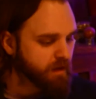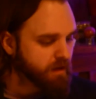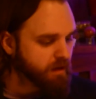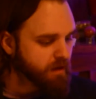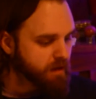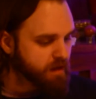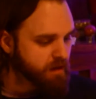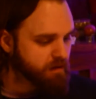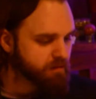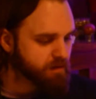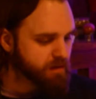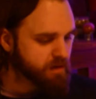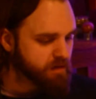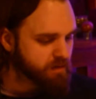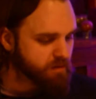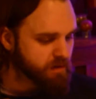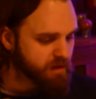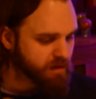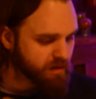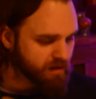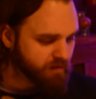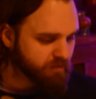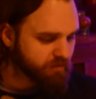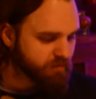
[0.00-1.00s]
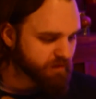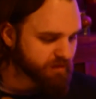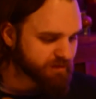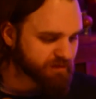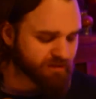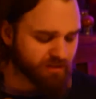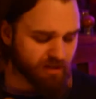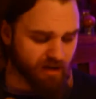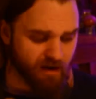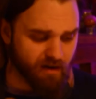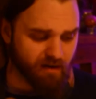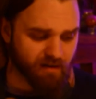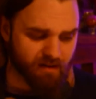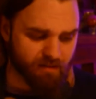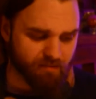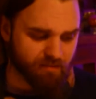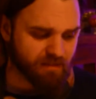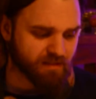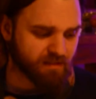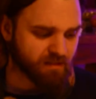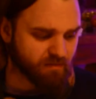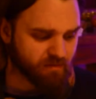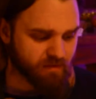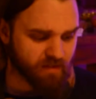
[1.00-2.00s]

Harry knew he ought to feel sorry that Mrs.